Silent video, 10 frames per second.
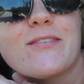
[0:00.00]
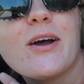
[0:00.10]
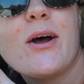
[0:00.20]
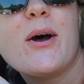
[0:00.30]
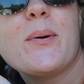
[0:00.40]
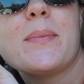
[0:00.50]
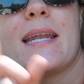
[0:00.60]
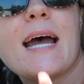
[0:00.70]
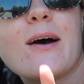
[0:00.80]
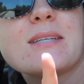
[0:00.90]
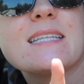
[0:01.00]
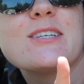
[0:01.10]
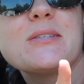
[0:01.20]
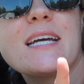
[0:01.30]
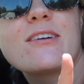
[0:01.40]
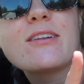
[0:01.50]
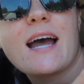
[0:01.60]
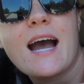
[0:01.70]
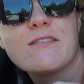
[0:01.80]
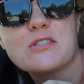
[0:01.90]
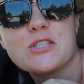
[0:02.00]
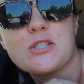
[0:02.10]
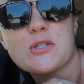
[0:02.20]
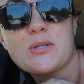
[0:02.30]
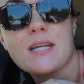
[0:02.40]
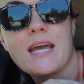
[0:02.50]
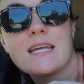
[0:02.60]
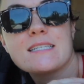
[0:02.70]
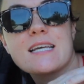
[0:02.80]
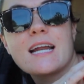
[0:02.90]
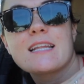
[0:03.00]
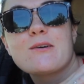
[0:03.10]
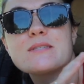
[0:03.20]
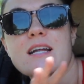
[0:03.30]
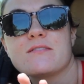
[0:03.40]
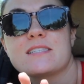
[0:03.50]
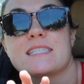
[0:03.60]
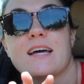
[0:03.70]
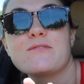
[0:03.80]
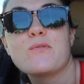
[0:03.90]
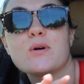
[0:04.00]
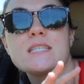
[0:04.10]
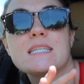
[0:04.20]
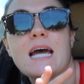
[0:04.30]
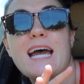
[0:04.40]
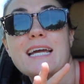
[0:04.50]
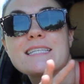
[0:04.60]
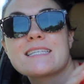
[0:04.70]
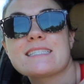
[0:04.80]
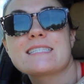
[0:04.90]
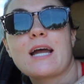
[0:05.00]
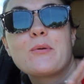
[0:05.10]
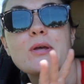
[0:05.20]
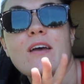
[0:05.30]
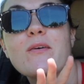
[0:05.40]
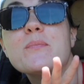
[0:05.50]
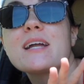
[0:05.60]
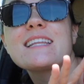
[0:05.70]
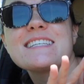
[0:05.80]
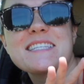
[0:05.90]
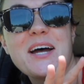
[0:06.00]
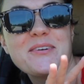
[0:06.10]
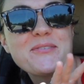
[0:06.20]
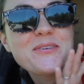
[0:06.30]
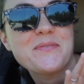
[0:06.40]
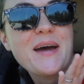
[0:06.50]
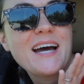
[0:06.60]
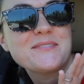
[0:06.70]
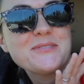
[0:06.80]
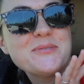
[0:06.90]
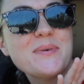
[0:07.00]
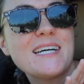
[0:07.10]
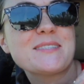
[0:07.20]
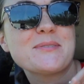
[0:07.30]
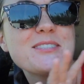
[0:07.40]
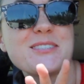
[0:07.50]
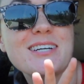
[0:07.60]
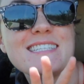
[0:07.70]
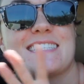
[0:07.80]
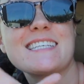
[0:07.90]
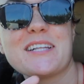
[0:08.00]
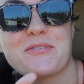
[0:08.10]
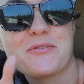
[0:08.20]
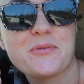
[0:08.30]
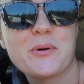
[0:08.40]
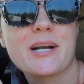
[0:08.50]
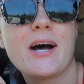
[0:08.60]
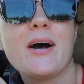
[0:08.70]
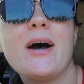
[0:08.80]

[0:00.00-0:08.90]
But now it's a little later in the afternoon, and decided that was enough sun for today, since I really haven't been in the sun over the past few months, which is crazy living in Florida.